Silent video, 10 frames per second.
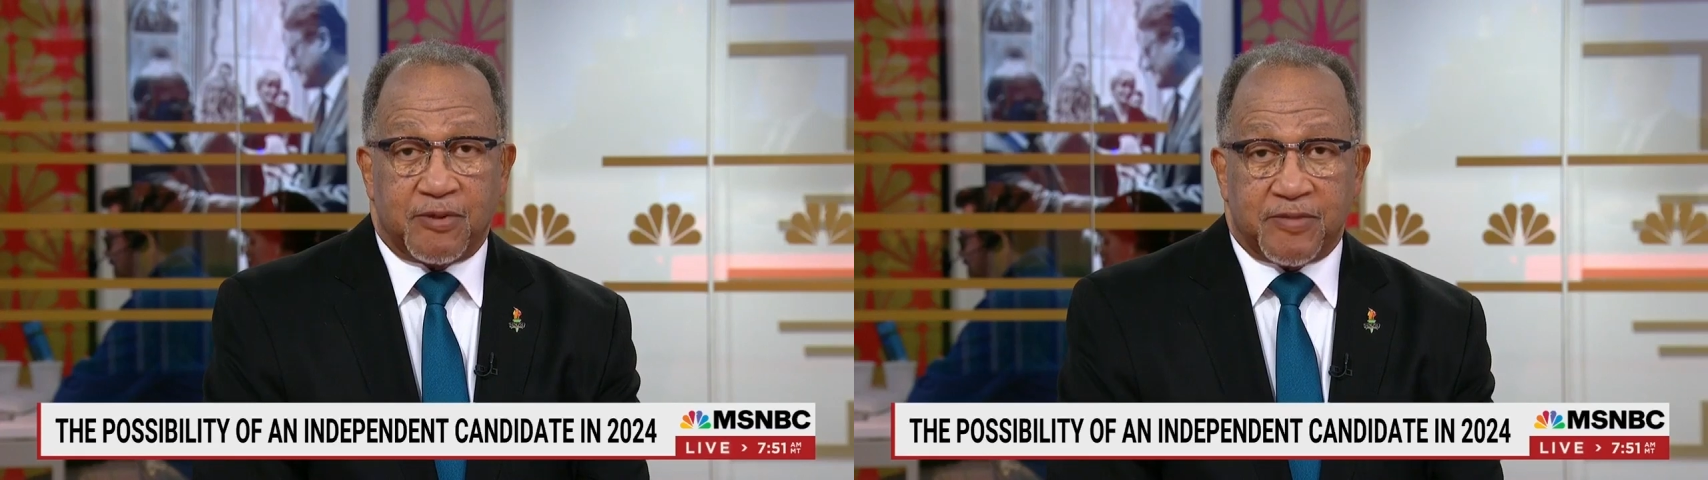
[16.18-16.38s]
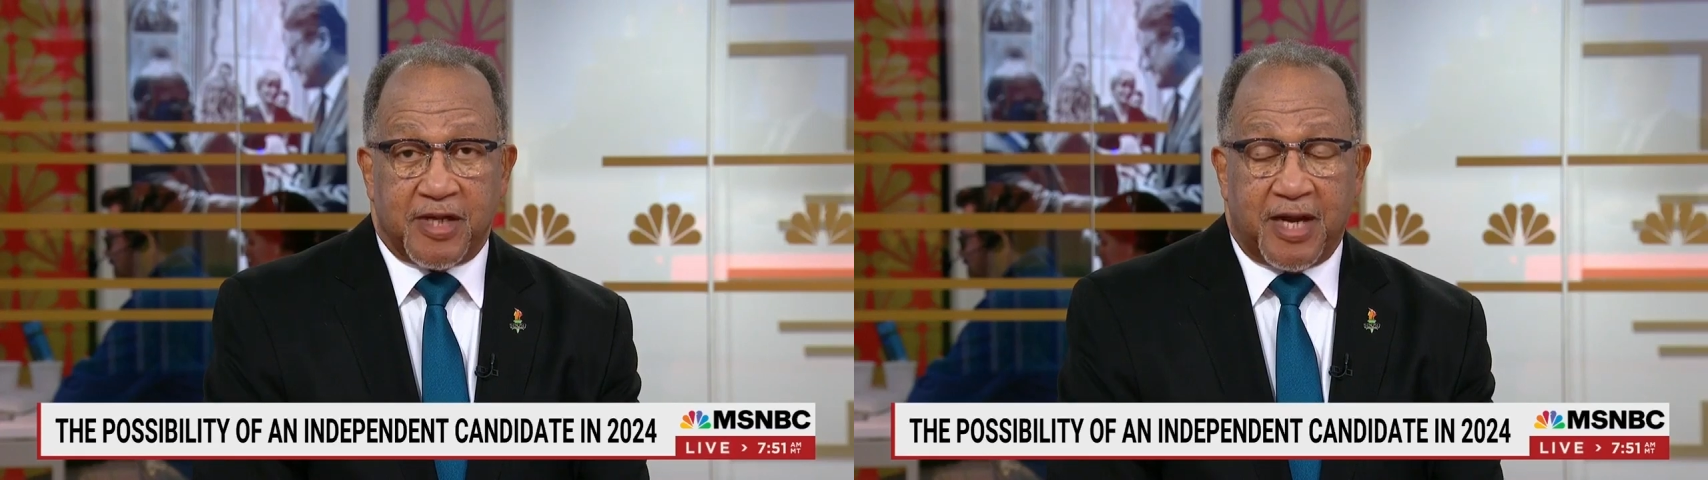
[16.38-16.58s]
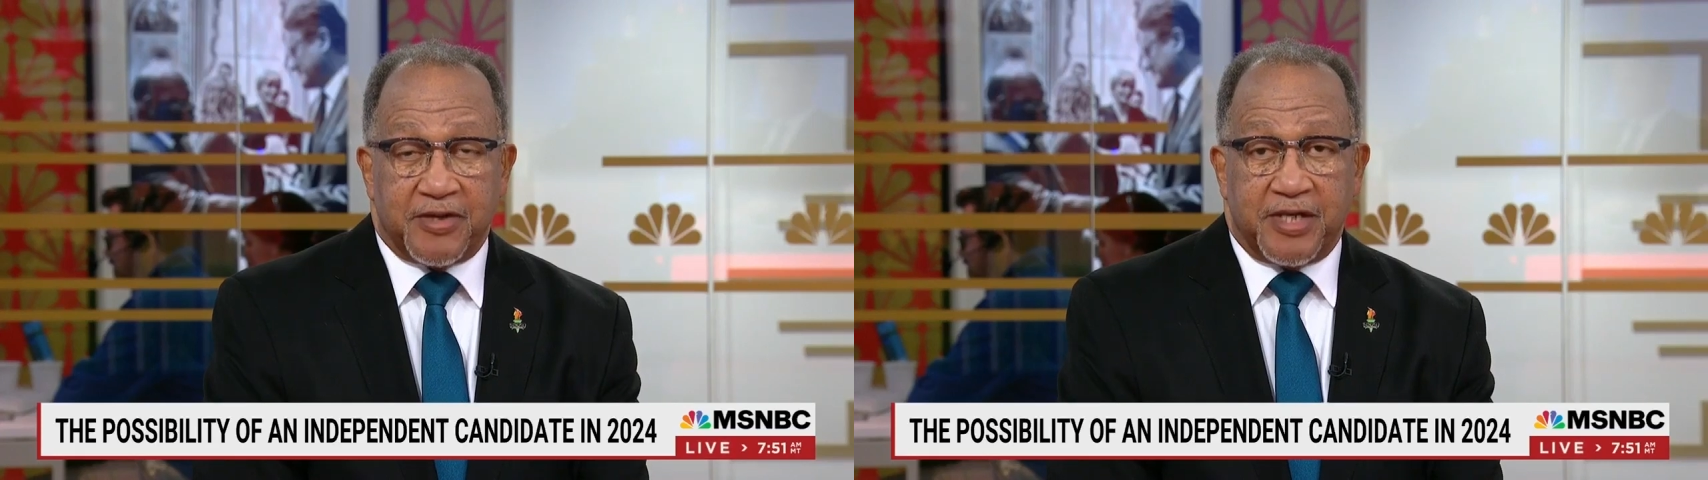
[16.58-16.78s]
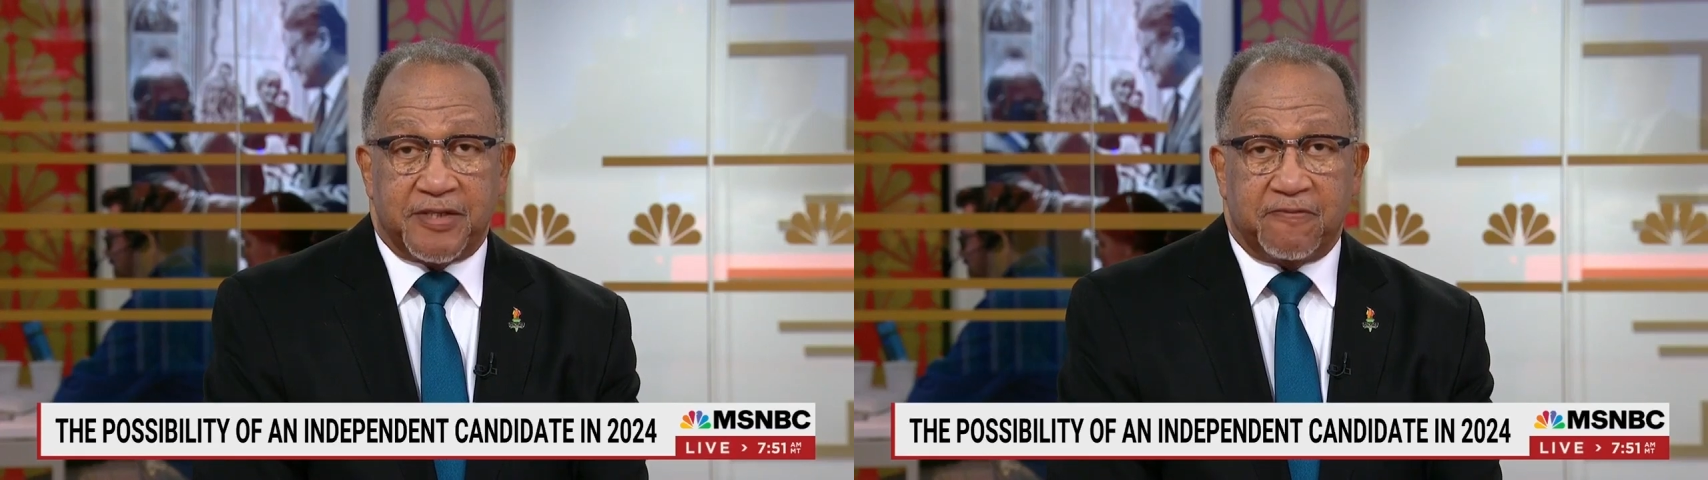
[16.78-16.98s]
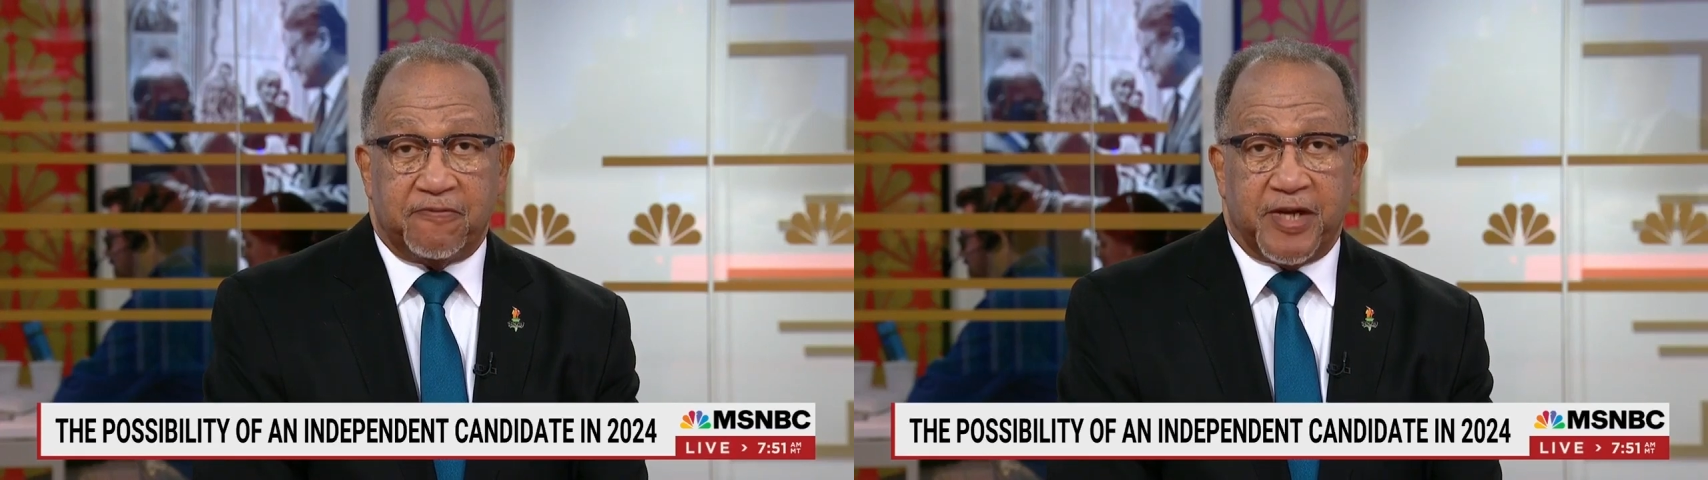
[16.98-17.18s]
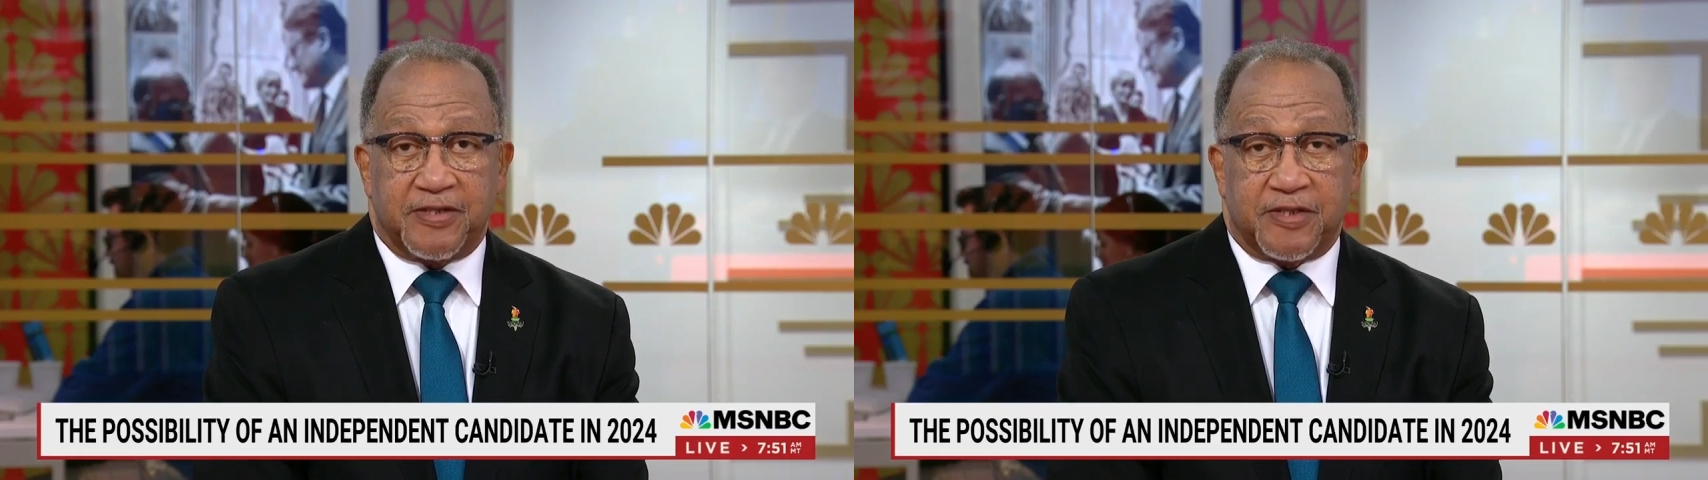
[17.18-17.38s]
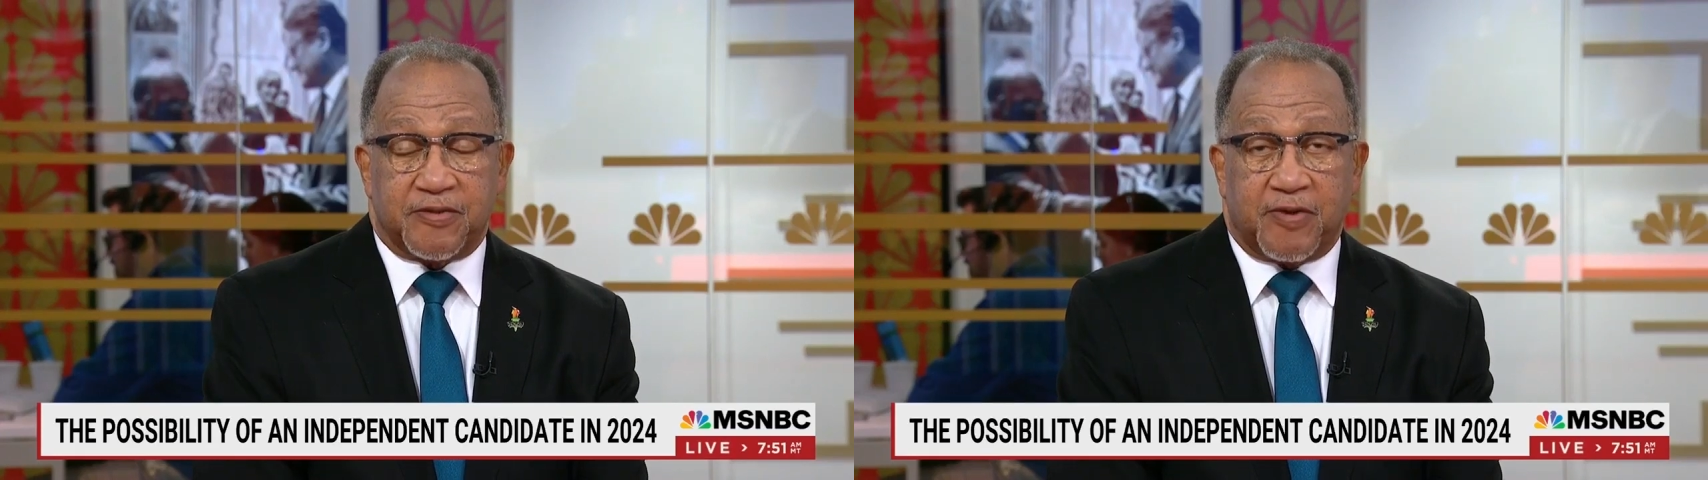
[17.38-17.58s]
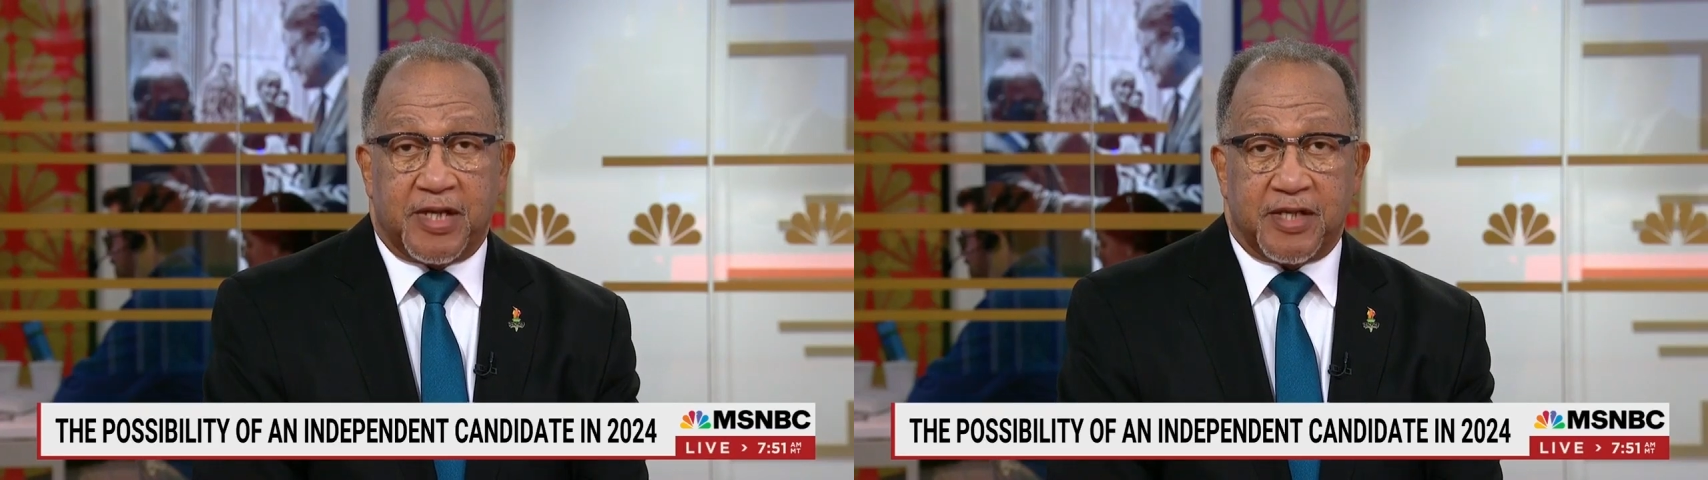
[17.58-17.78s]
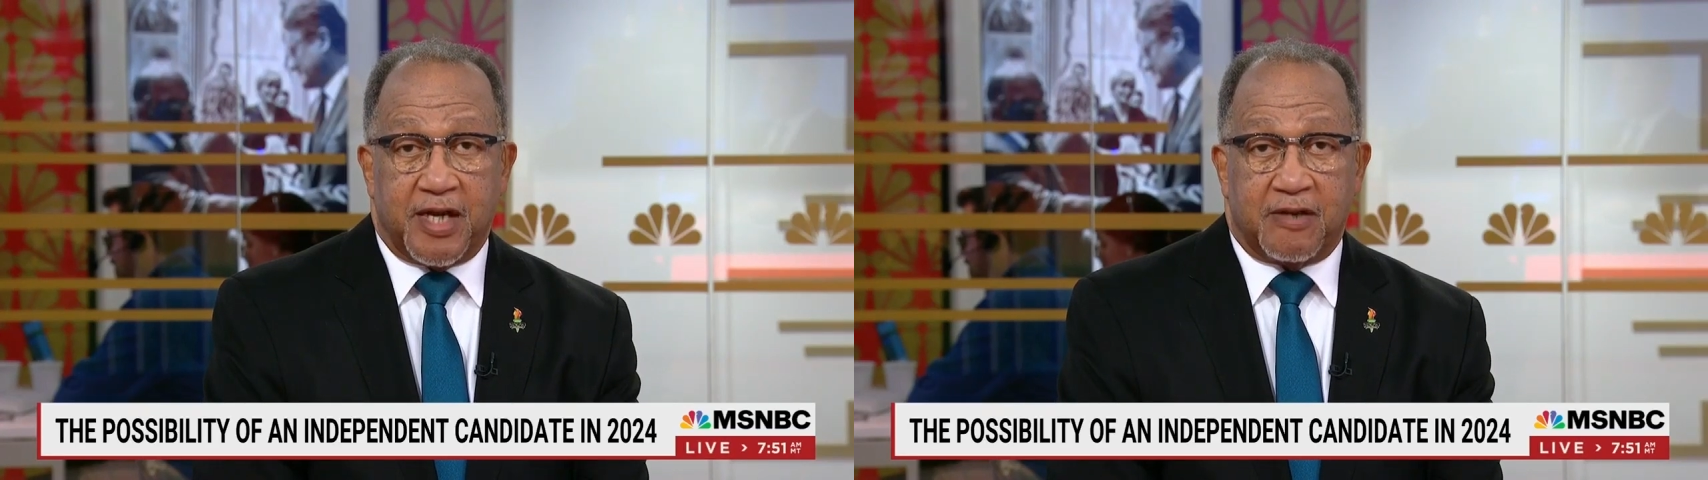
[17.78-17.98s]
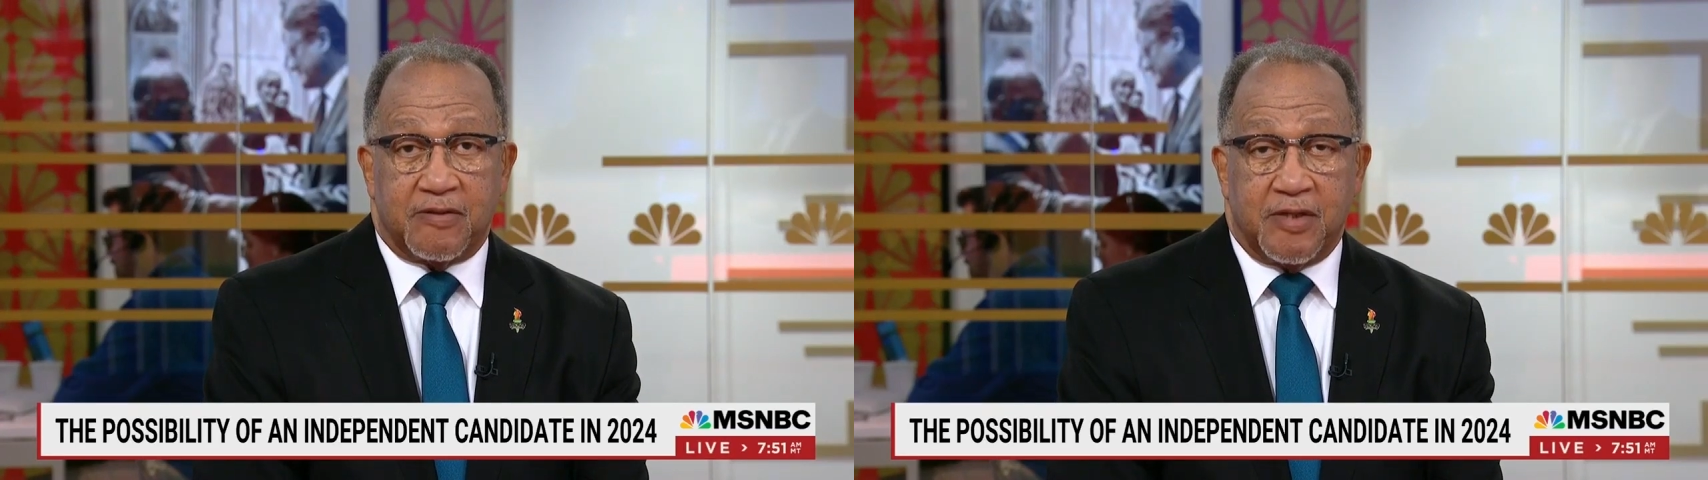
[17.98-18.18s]
that our nation faces right
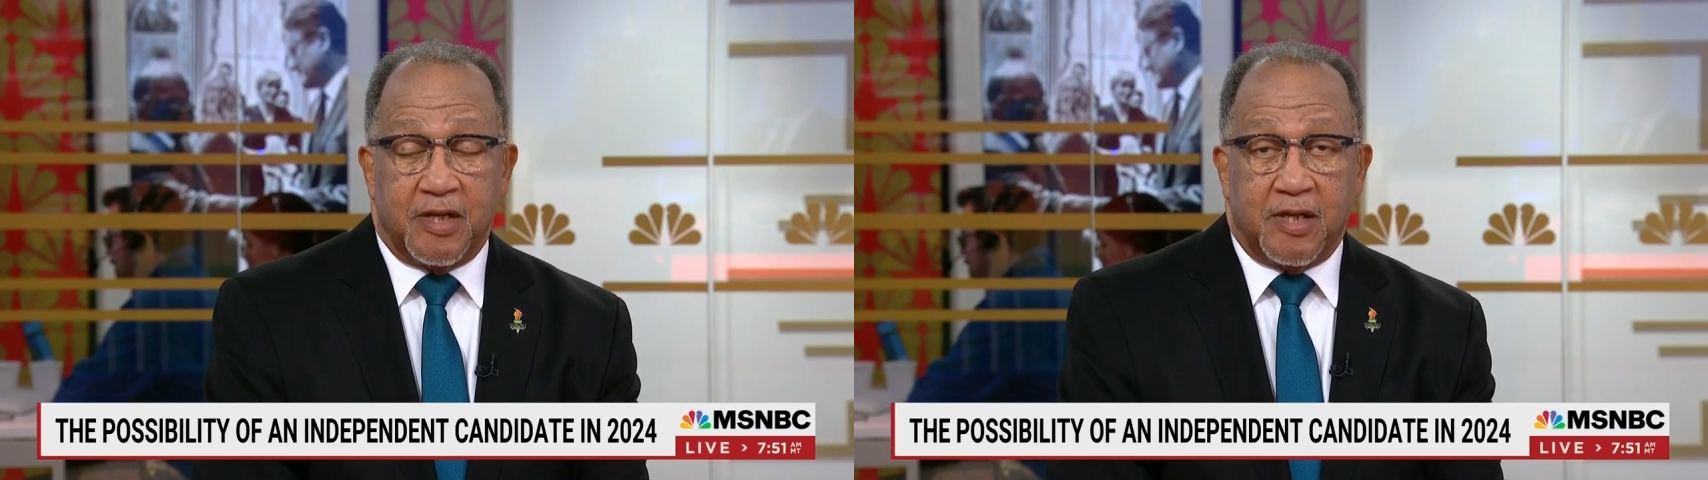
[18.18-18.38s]
now